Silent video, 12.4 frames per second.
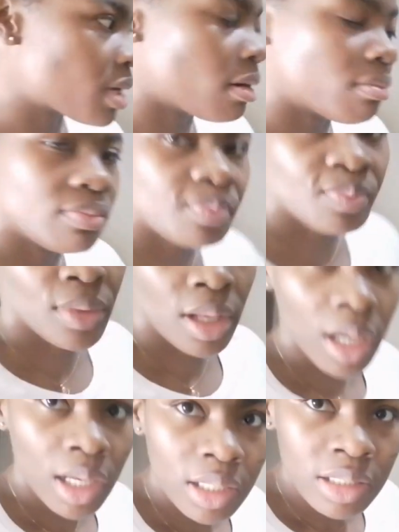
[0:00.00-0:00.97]
Some
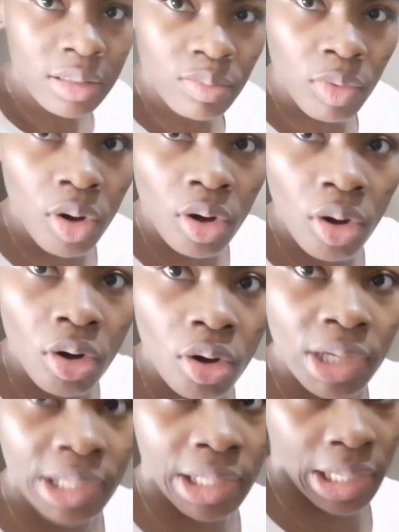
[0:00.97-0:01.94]
small
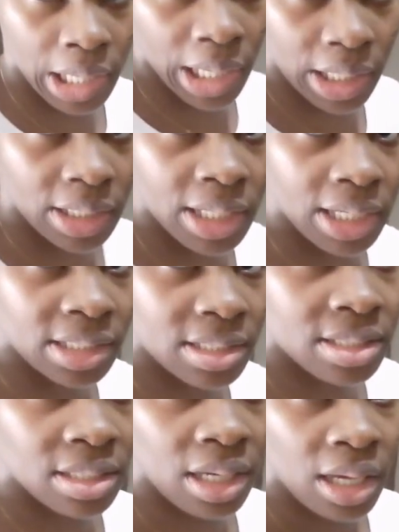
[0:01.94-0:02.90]
hall here that
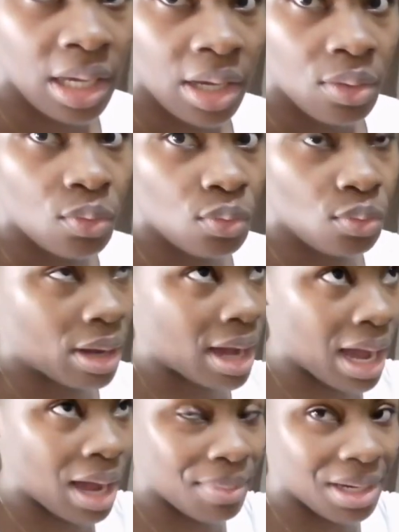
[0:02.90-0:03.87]

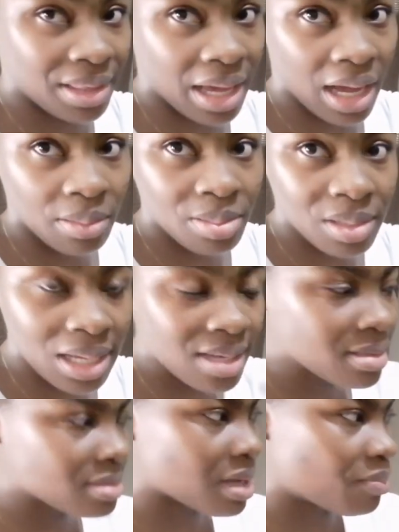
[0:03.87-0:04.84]
I'm at the
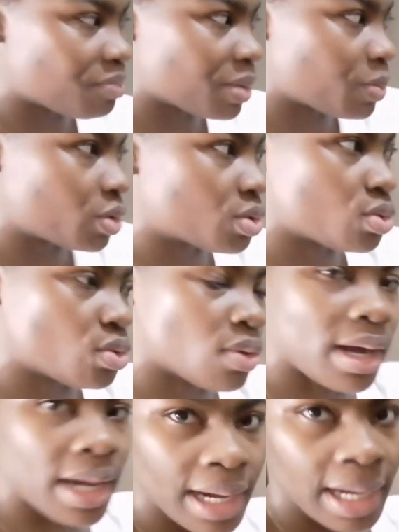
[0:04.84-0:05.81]
upstairs, some people too
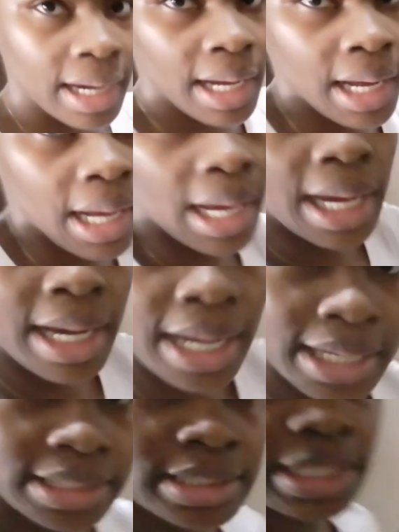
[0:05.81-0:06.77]
are
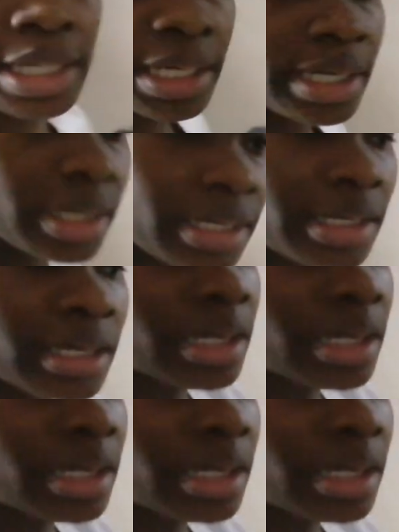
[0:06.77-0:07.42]
at the